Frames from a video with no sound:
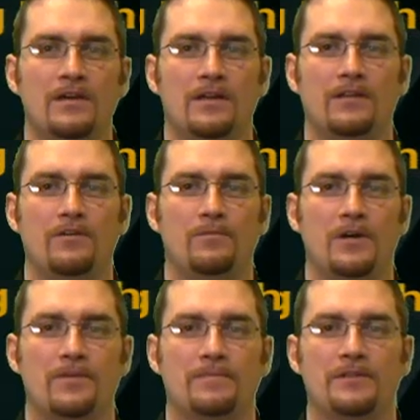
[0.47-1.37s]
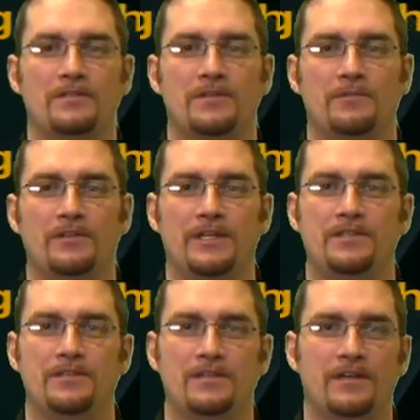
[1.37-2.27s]
Hello and welcome to
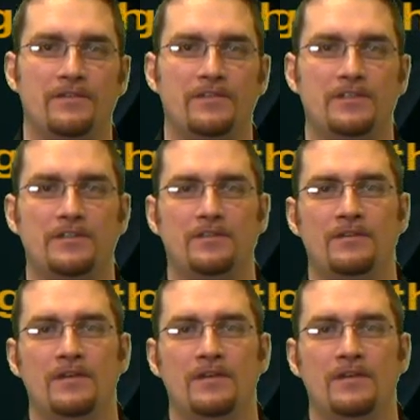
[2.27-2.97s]
Simulation Television.